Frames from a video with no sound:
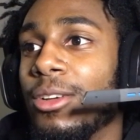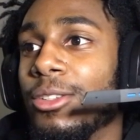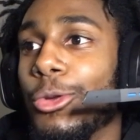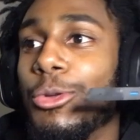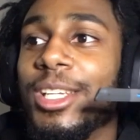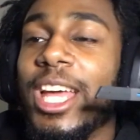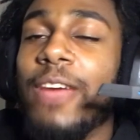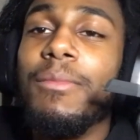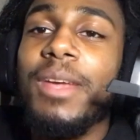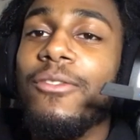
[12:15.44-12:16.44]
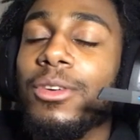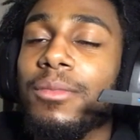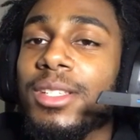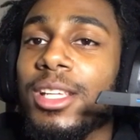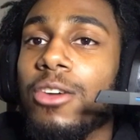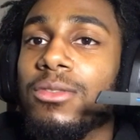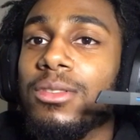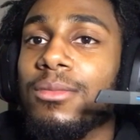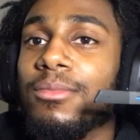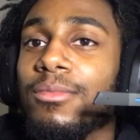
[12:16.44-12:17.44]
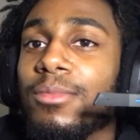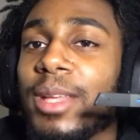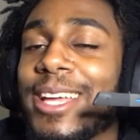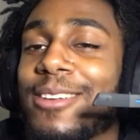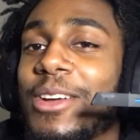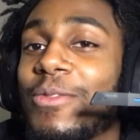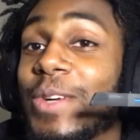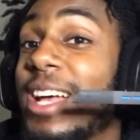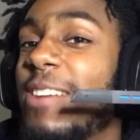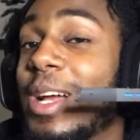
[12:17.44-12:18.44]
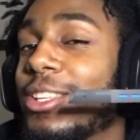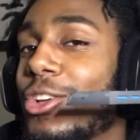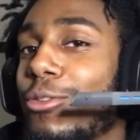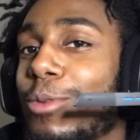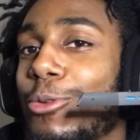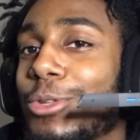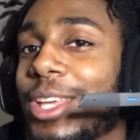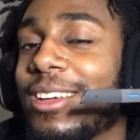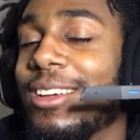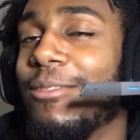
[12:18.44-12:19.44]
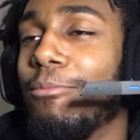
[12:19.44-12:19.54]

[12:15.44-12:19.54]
So you said every man for themselves. Like, when I tell you, he was like,